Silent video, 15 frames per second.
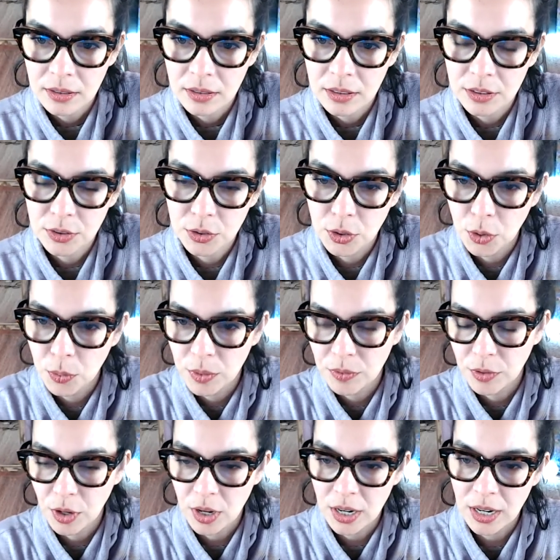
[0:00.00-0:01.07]
So we've
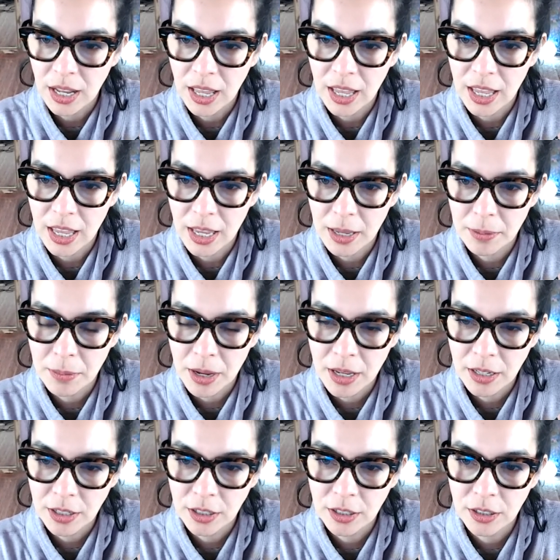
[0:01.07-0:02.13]
got an A
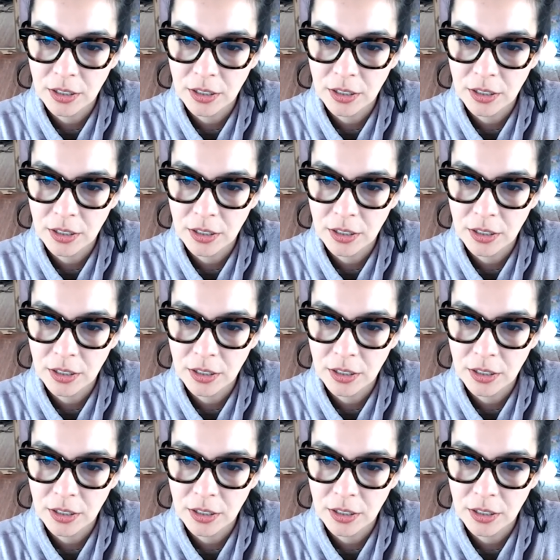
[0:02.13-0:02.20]
minor.